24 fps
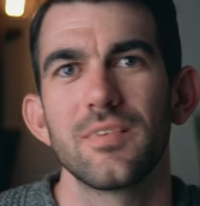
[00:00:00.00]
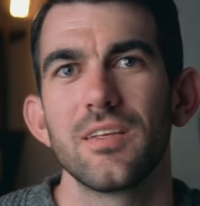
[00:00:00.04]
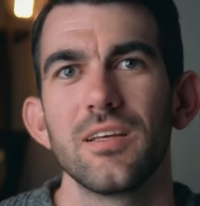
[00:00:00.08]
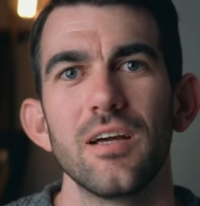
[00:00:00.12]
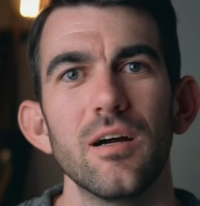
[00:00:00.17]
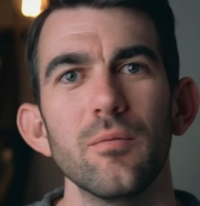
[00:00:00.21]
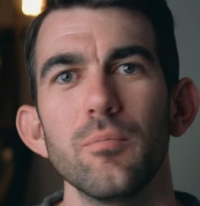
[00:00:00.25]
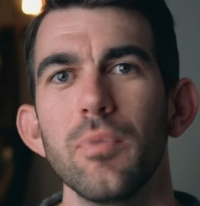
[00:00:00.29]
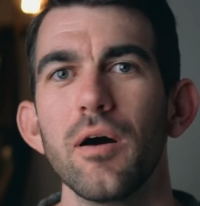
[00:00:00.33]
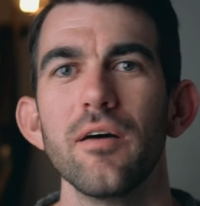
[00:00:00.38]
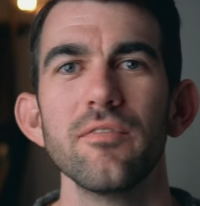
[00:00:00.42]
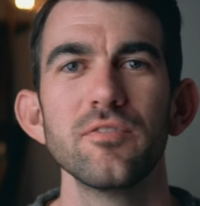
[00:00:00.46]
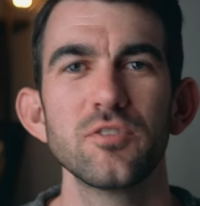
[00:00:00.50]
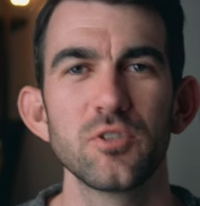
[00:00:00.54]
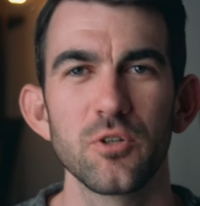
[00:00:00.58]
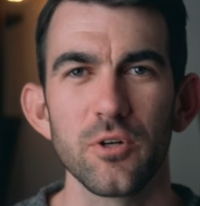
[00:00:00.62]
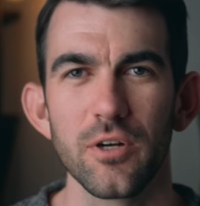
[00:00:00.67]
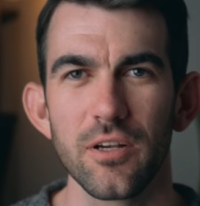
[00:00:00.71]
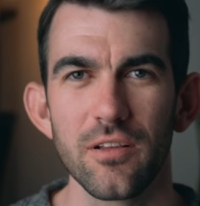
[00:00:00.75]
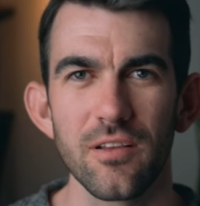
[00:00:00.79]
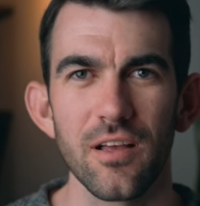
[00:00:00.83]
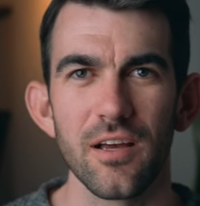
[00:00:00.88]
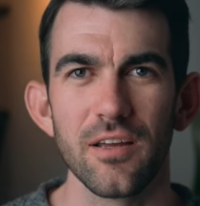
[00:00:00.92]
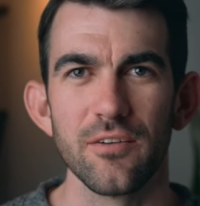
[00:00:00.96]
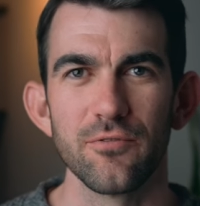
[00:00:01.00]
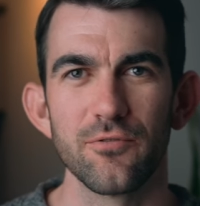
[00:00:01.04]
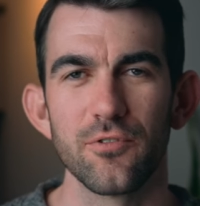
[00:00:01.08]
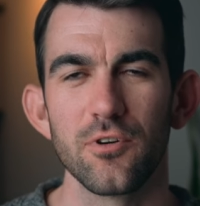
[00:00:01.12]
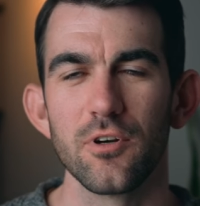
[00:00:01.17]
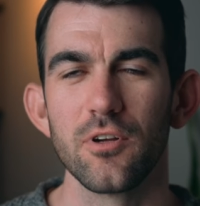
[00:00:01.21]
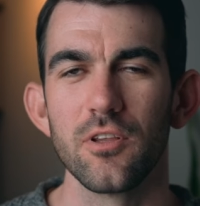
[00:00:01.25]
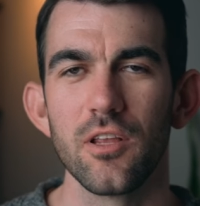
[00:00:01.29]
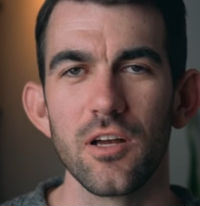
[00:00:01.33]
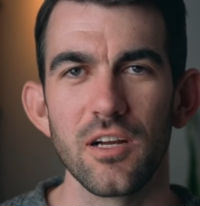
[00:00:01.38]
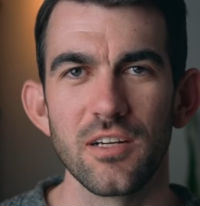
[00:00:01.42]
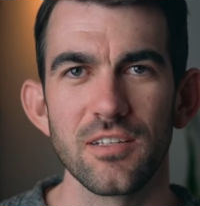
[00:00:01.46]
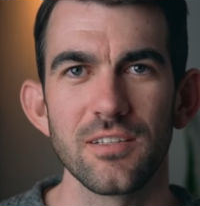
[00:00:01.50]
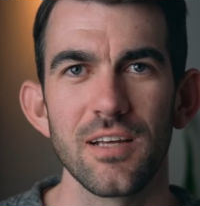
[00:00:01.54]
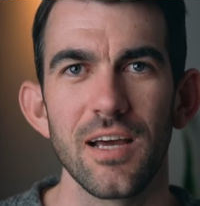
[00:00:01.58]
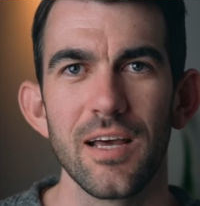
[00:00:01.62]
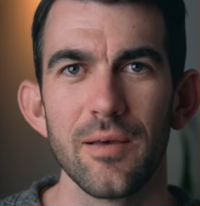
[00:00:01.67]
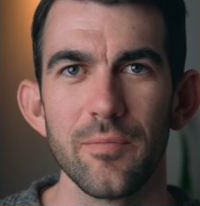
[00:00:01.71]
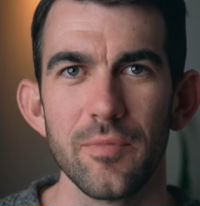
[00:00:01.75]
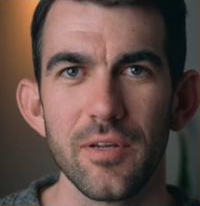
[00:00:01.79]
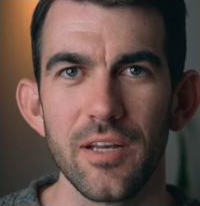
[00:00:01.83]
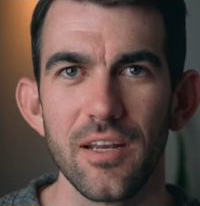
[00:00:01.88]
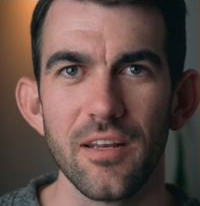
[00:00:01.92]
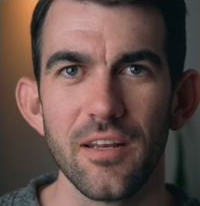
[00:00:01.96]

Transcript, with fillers: above tree line for a long time and